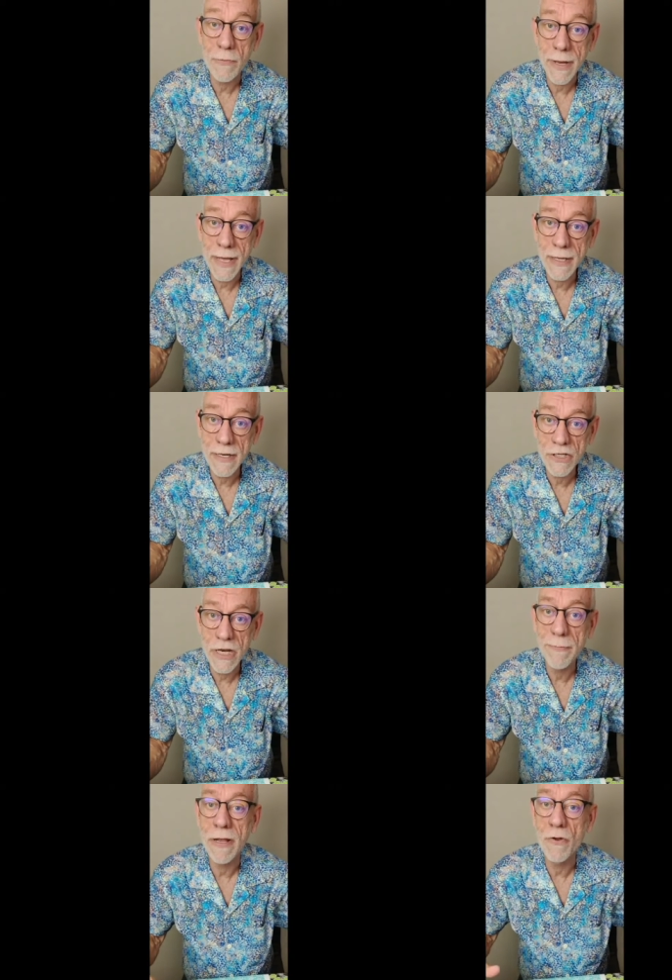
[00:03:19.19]
back into
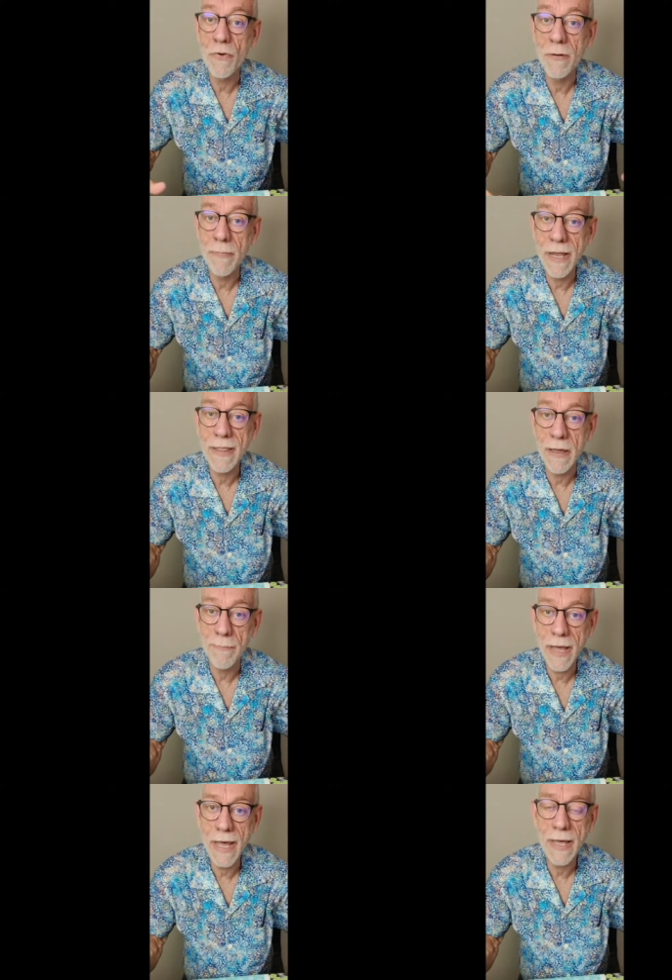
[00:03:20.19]
shape and you can make
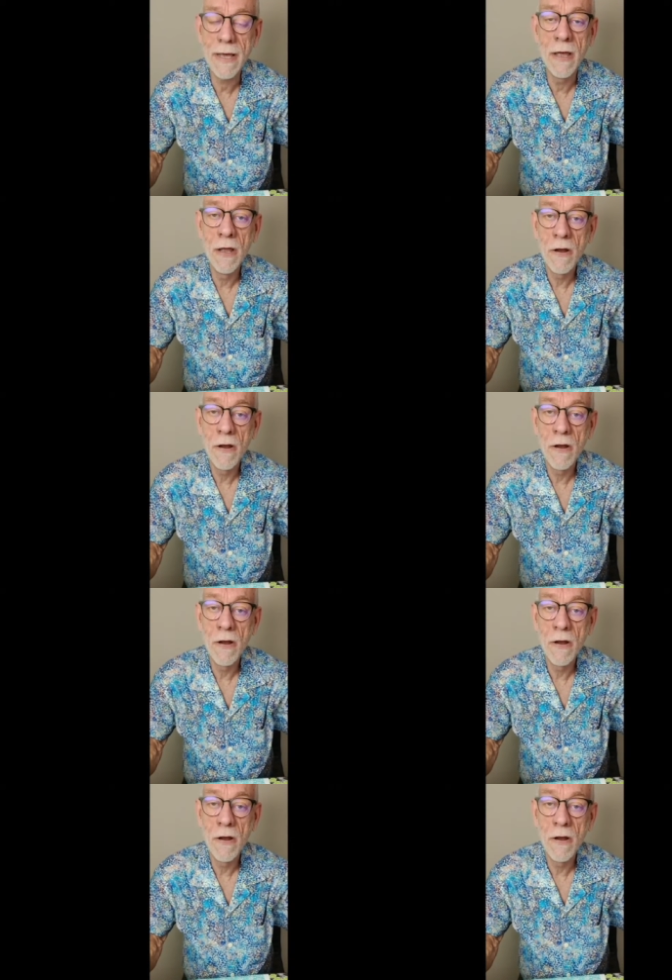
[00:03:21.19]
that bag